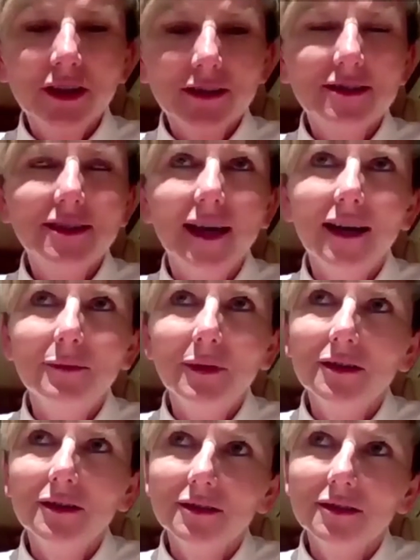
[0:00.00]
kind of sad,
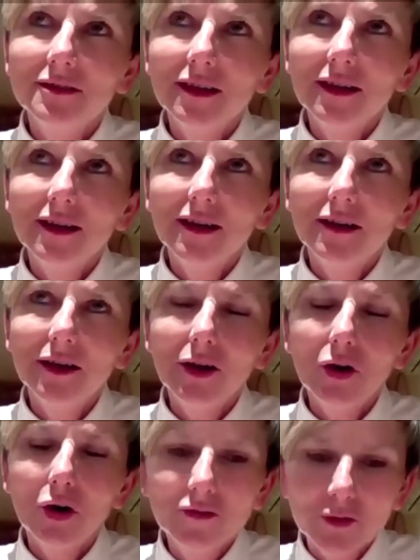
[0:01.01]
because
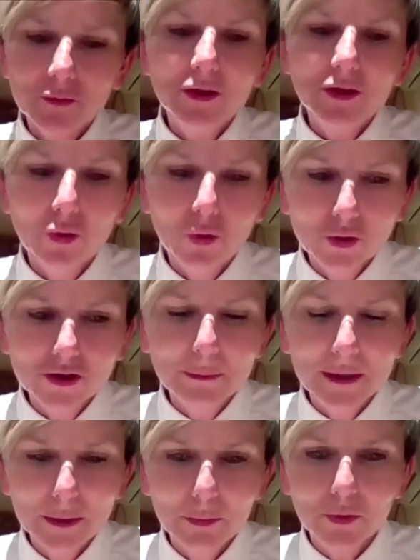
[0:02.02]
often when you talk
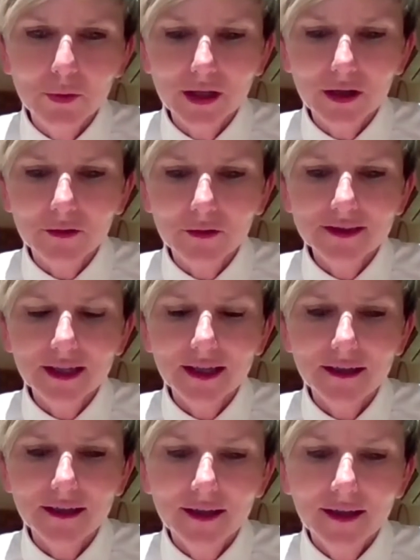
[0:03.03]
to people, they always
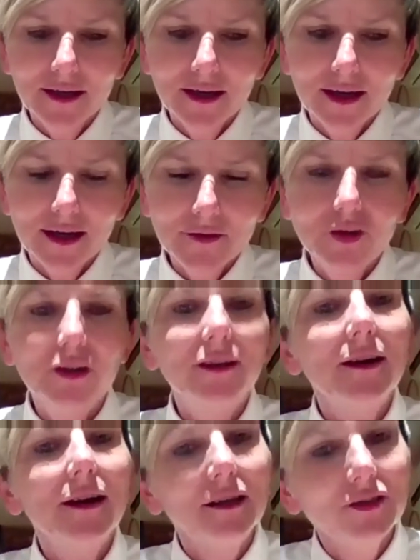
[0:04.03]
say,
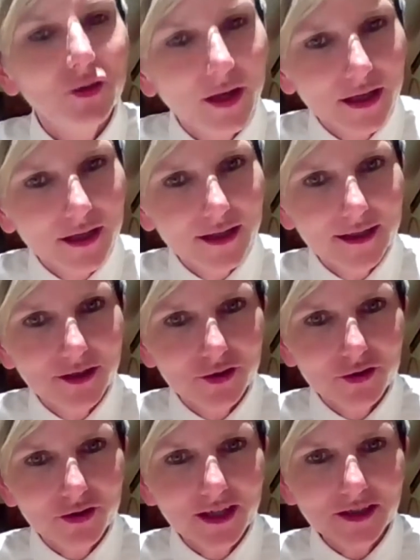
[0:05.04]
they ask you, how do you get
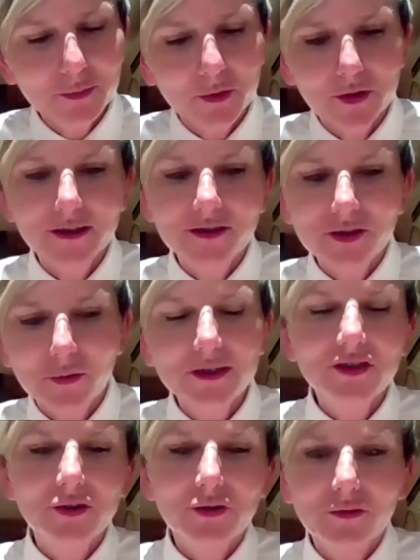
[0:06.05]
into transport? And it's
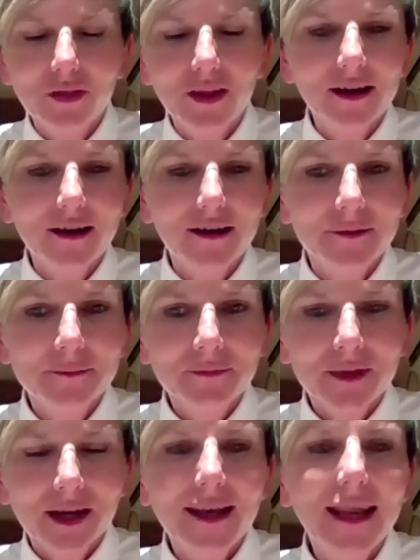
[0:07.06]
always sort of like
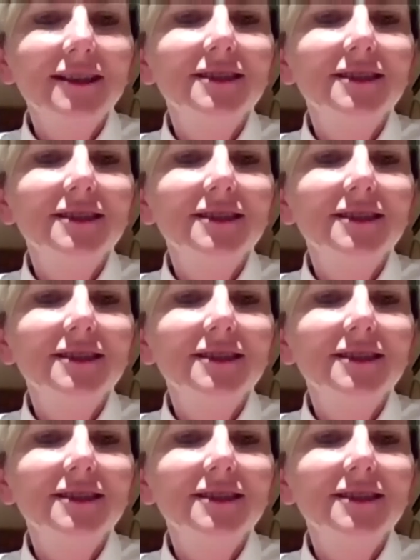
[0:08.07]
an